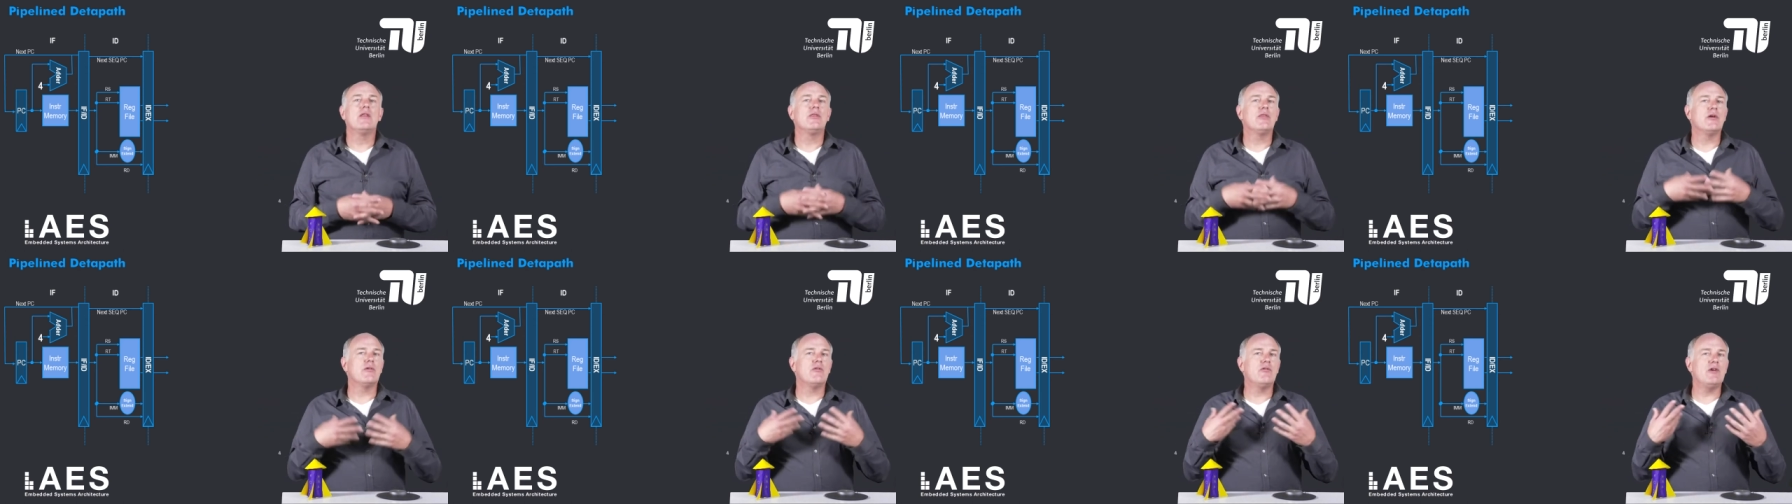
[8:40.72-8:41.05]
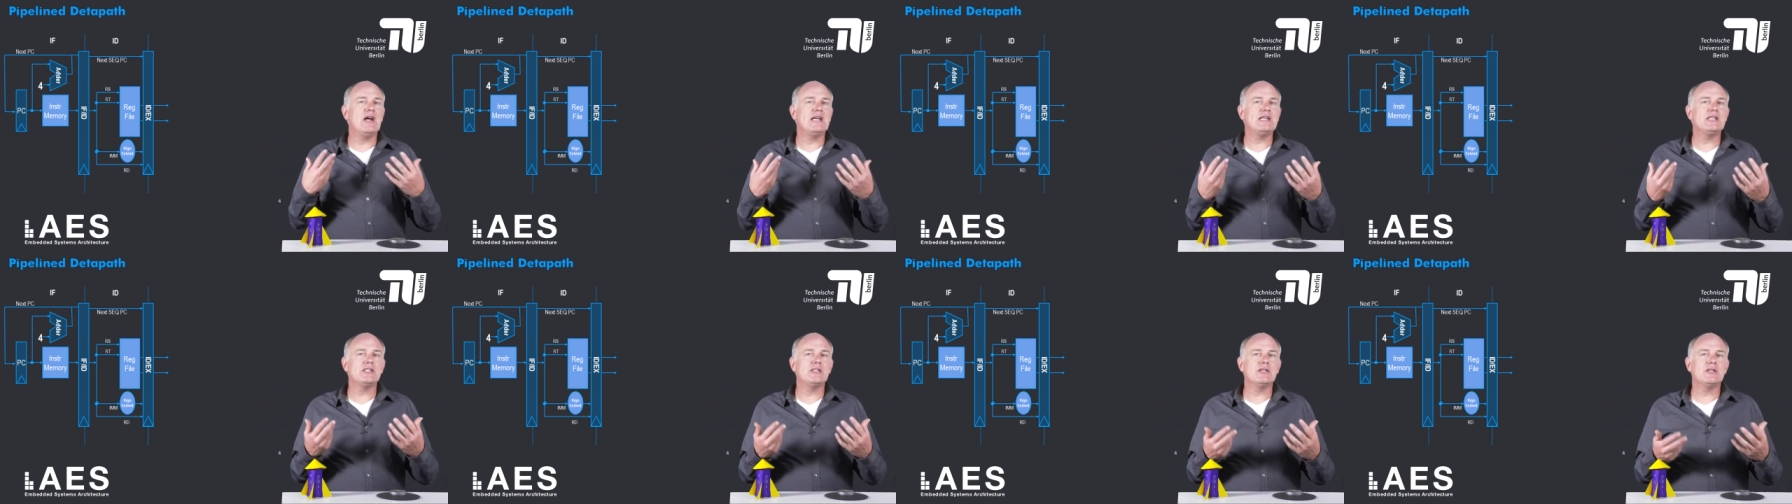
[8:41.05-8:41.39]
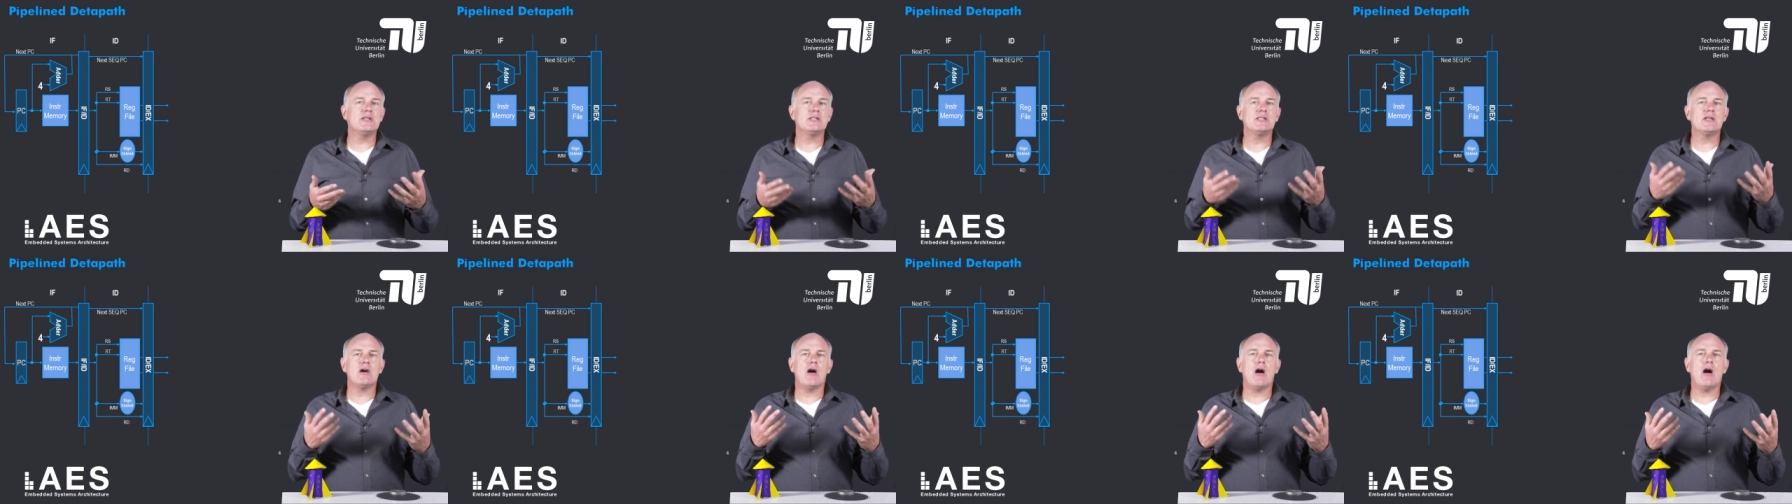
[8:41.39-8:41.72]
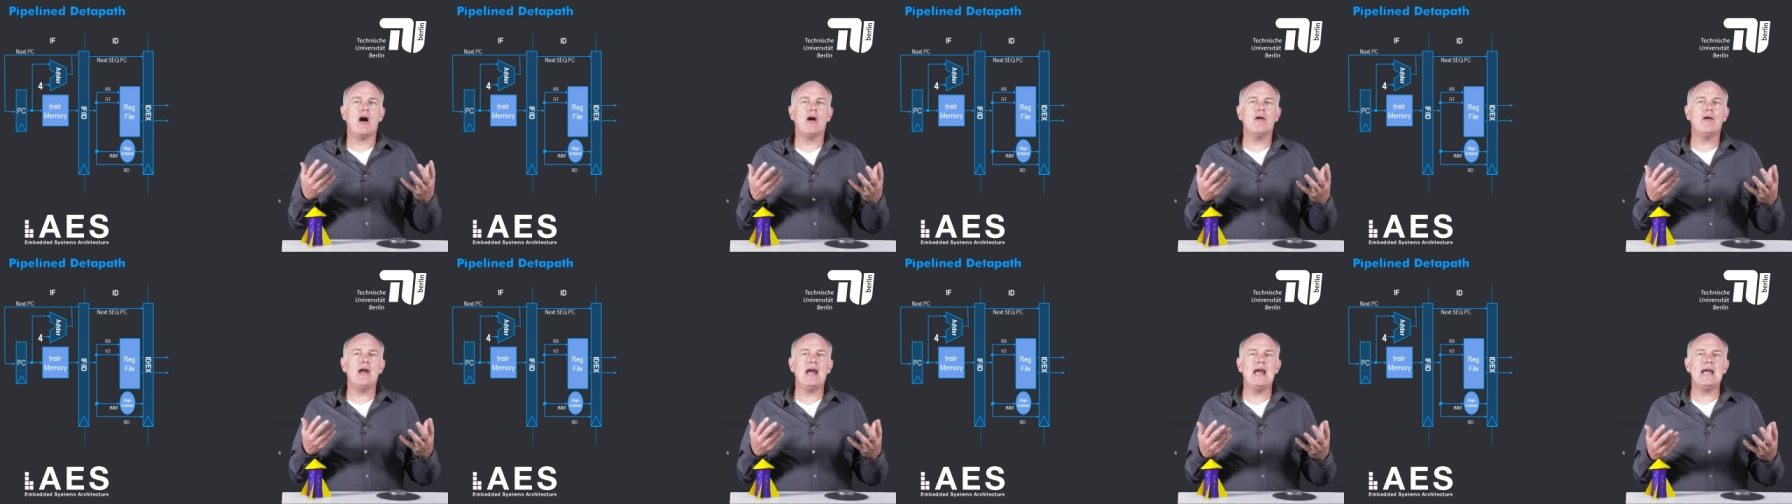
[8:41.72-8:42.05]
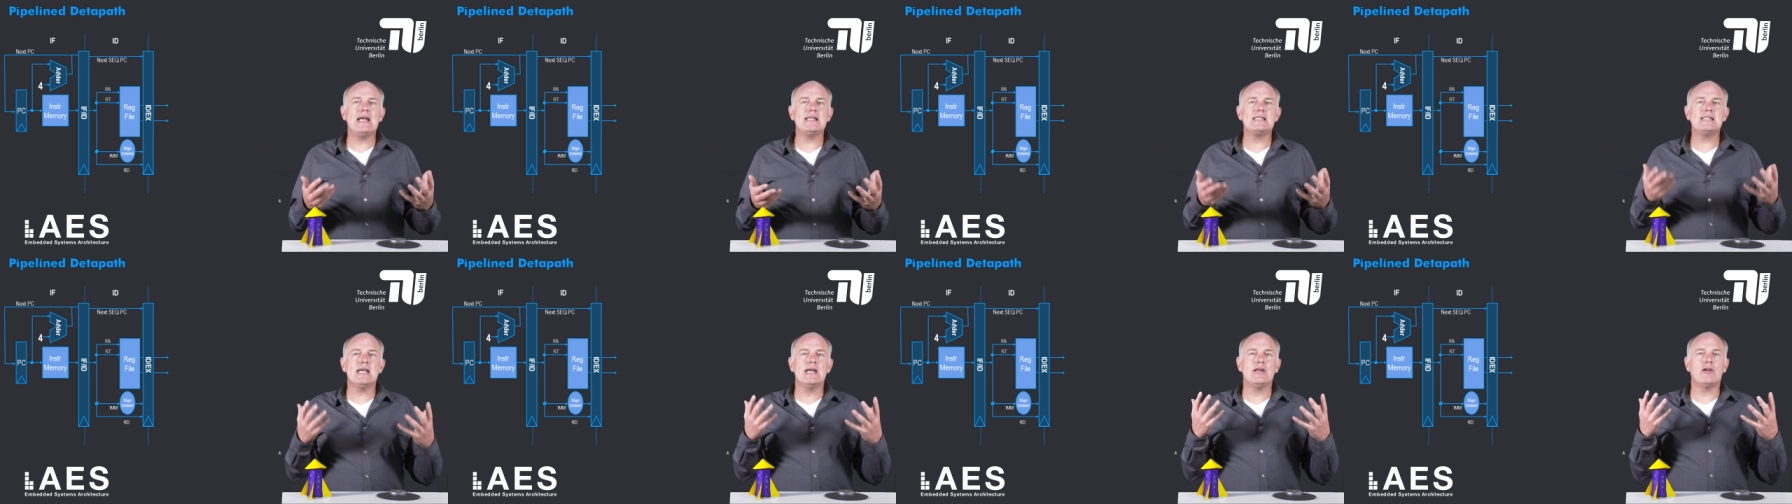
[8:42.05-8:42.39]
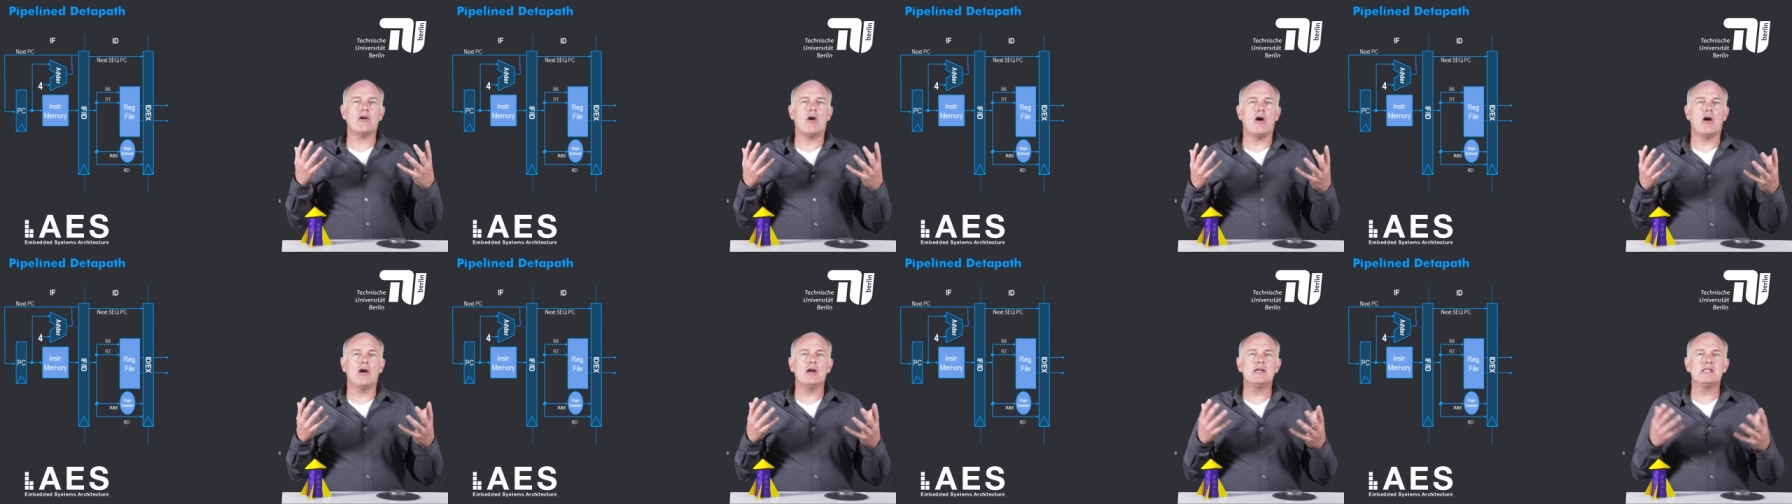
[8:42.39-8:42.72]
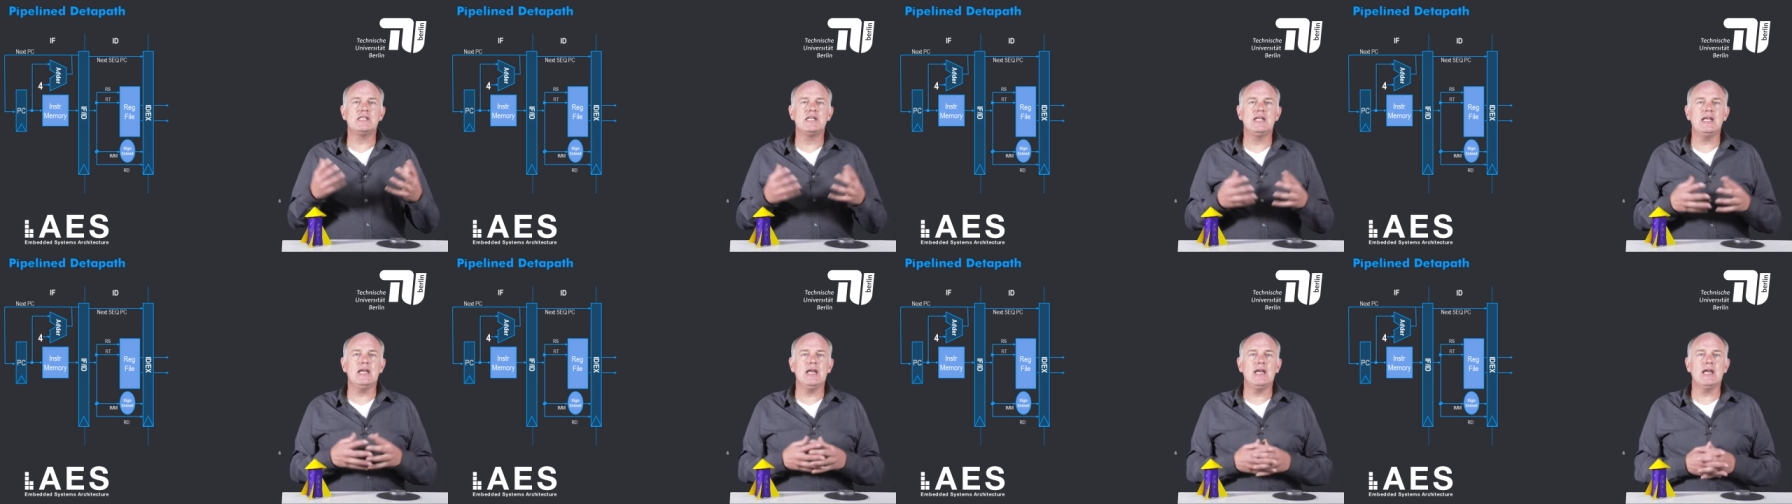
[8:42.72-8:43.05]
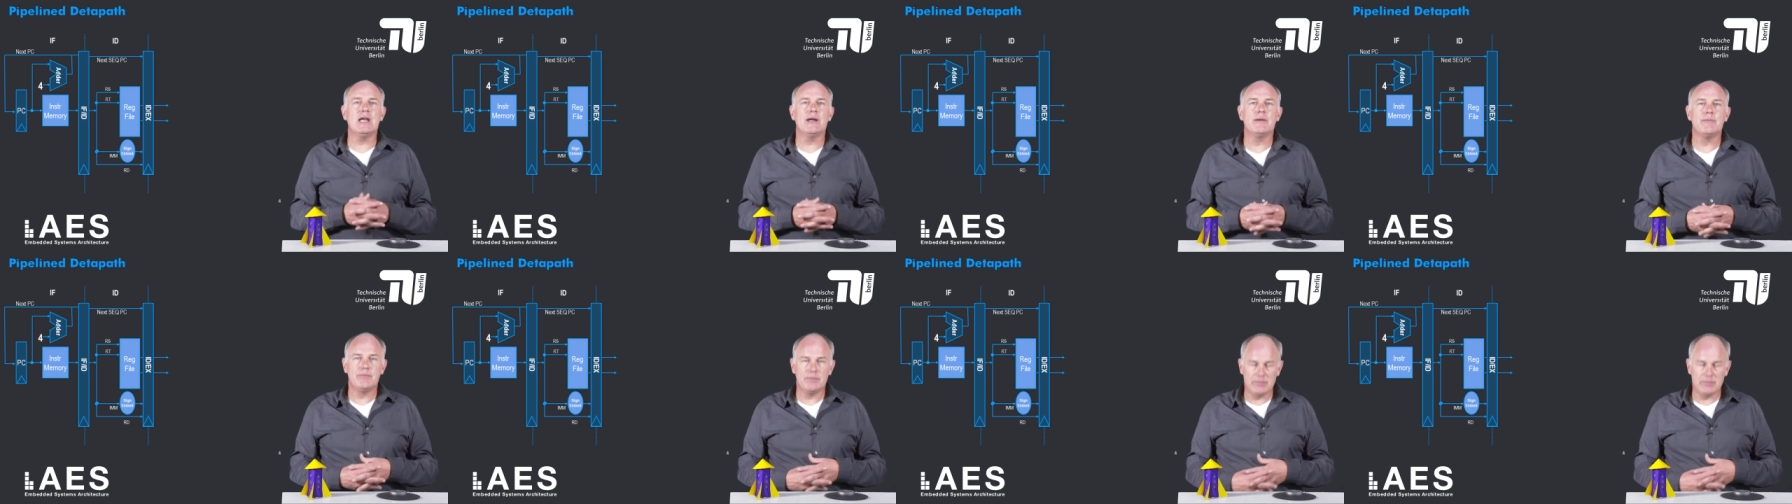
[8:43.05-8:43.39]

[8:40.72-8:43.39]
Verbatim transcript: the registers RS and RT